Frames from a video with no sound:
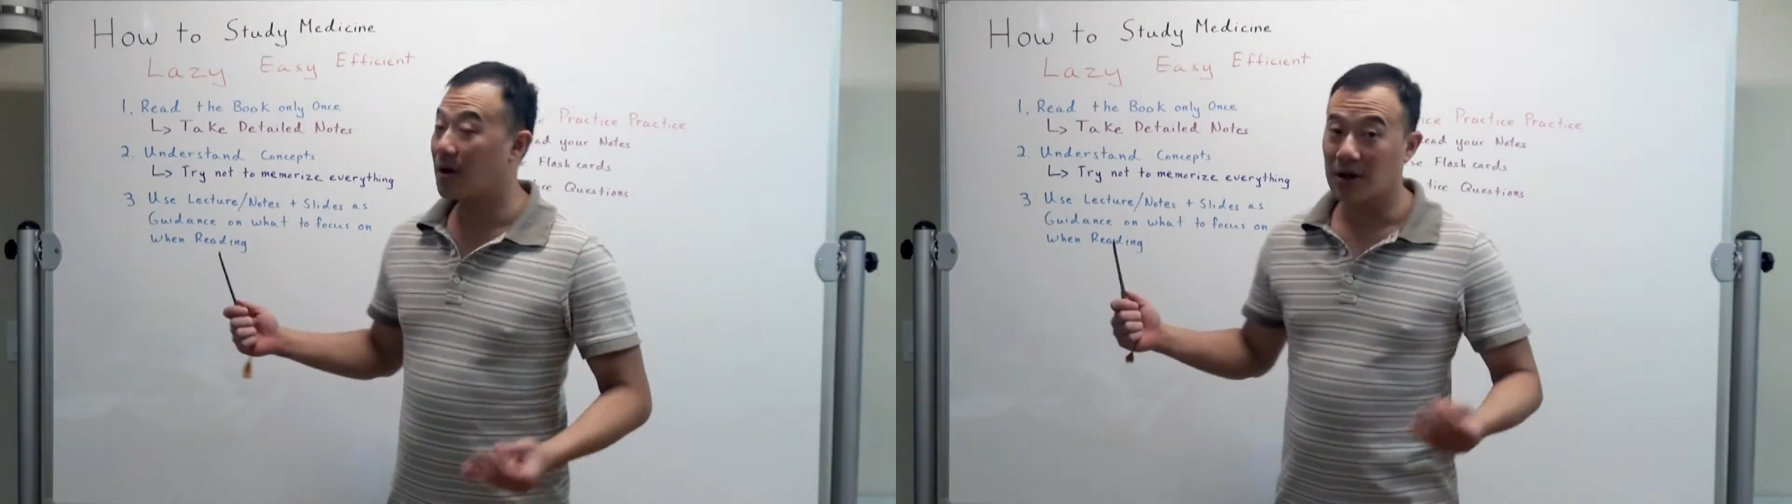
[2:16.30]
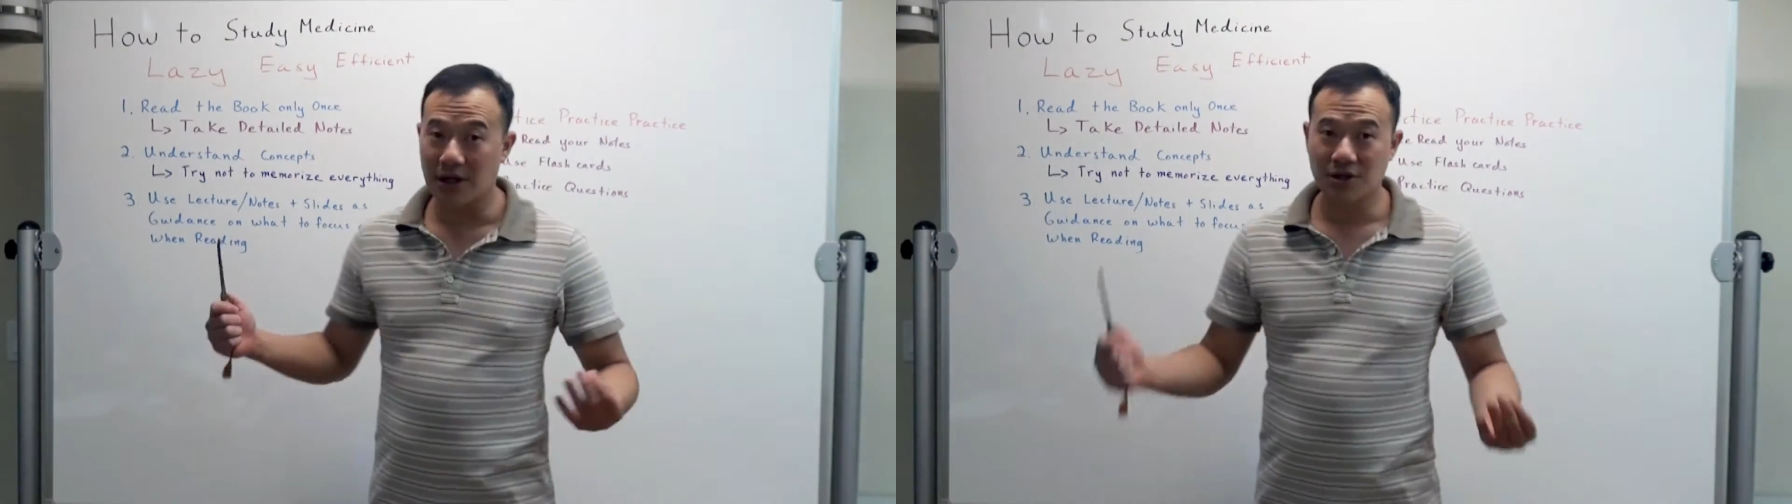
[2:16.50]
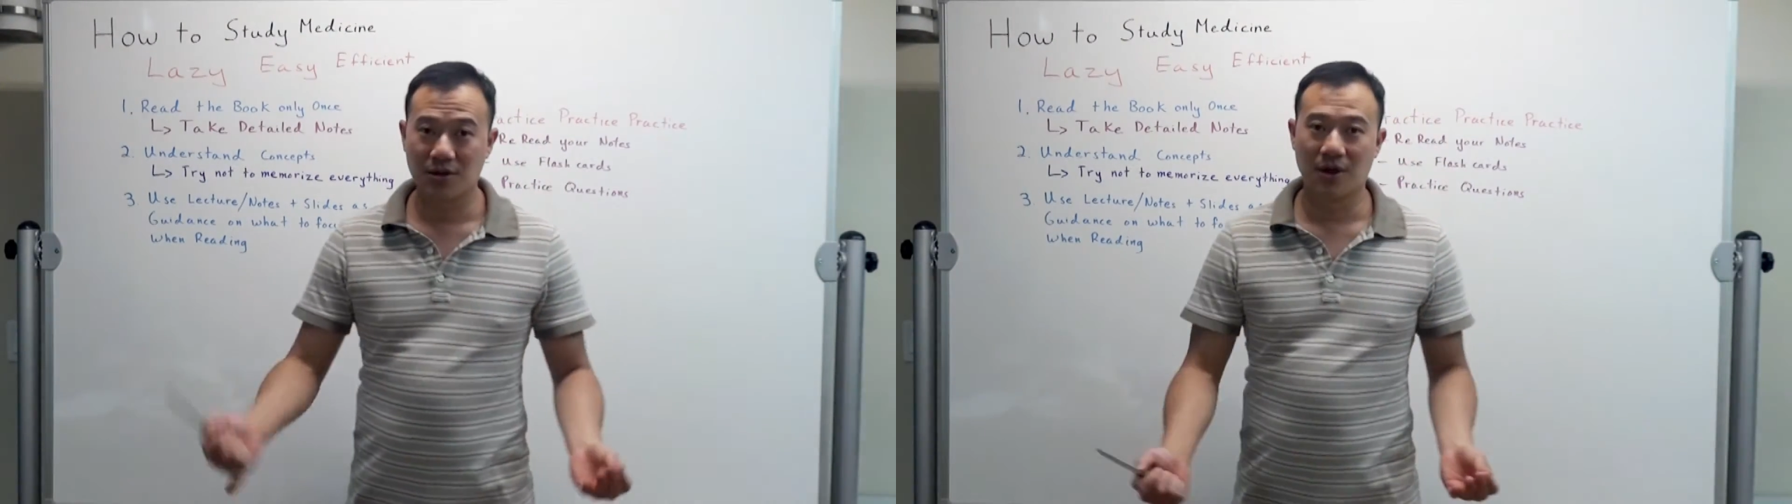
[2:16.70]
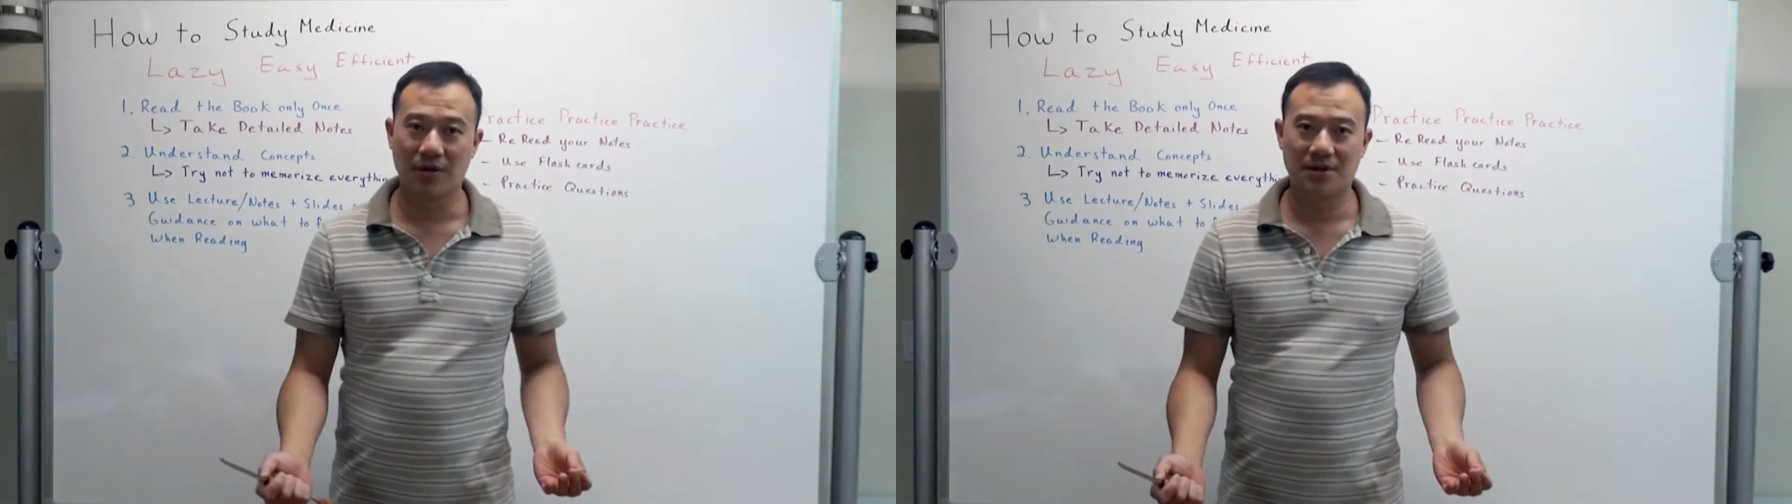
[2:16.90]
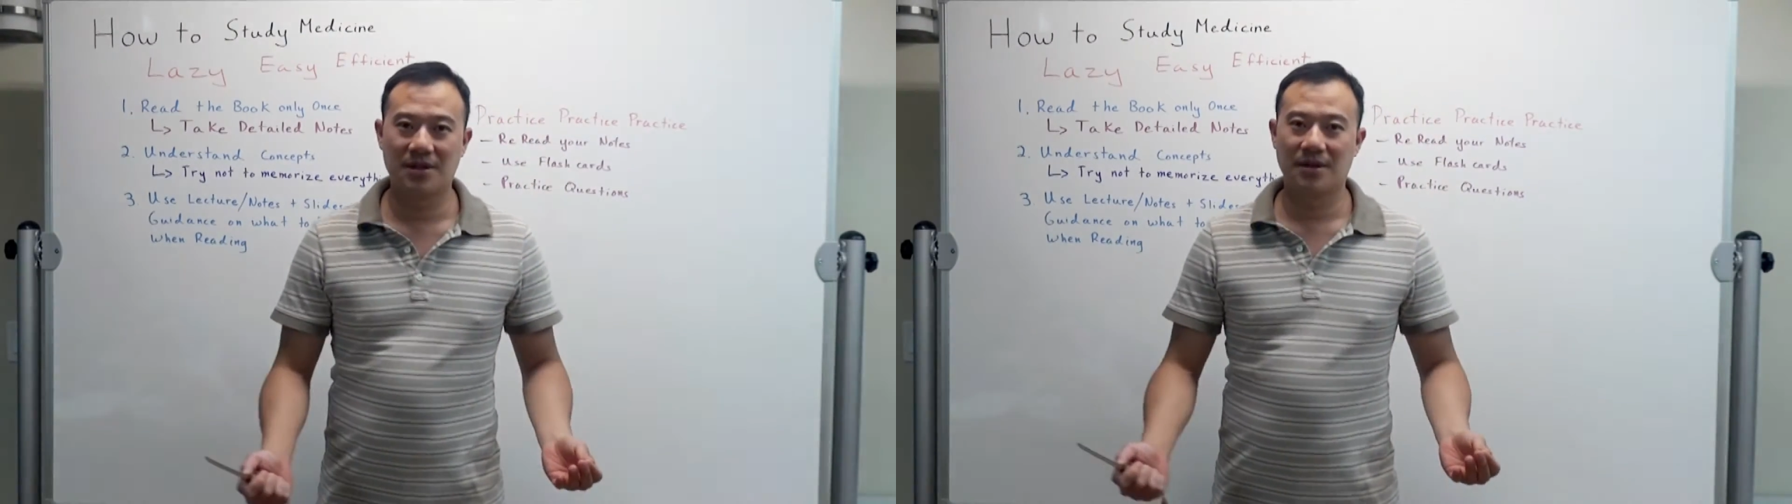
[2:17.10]
are lecture
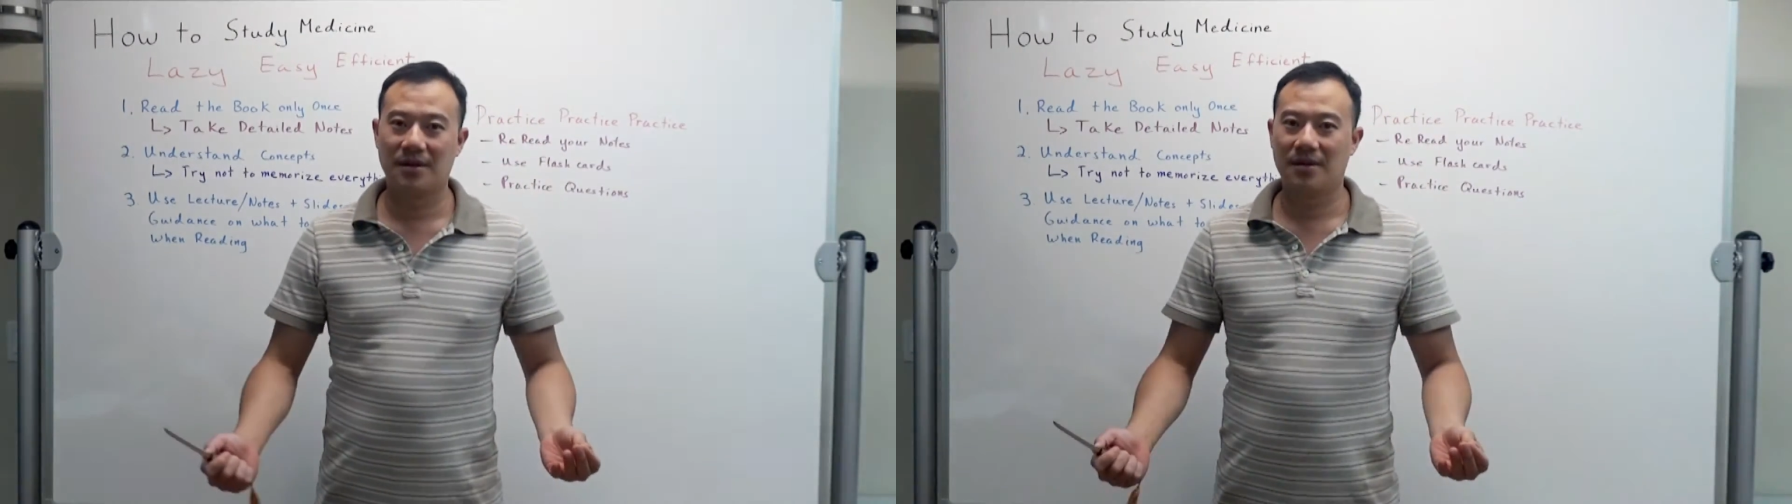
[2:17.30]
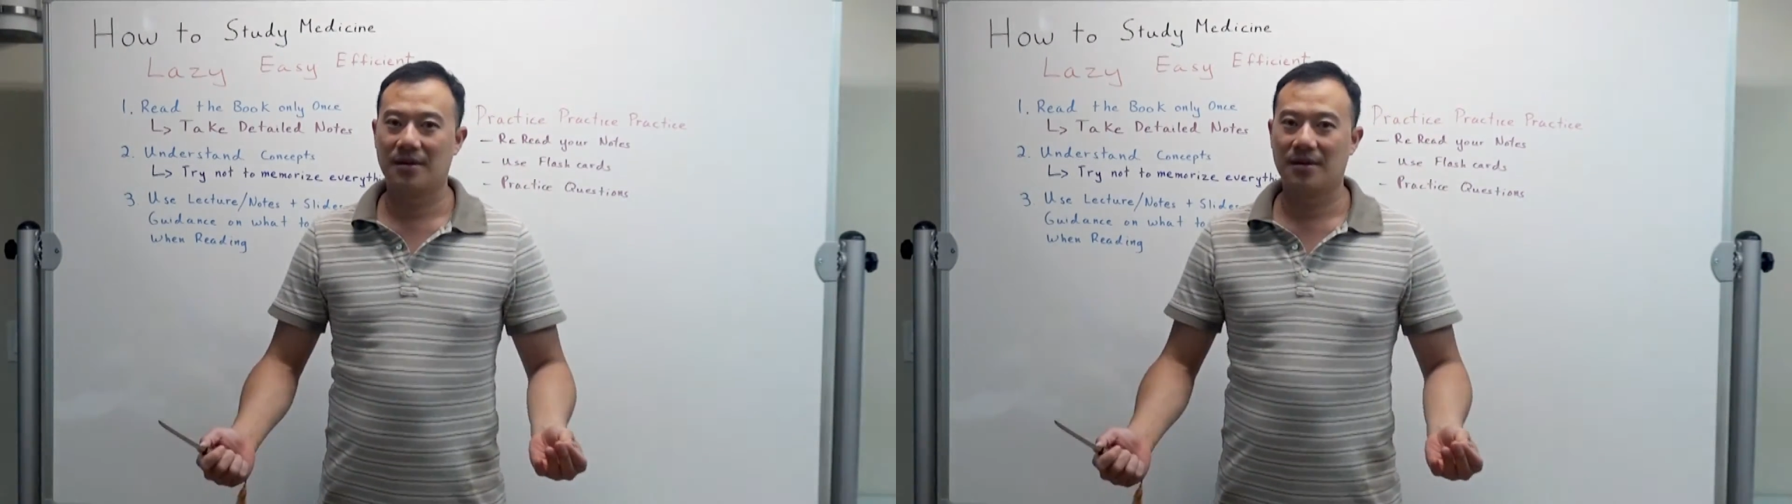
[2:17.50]
notes.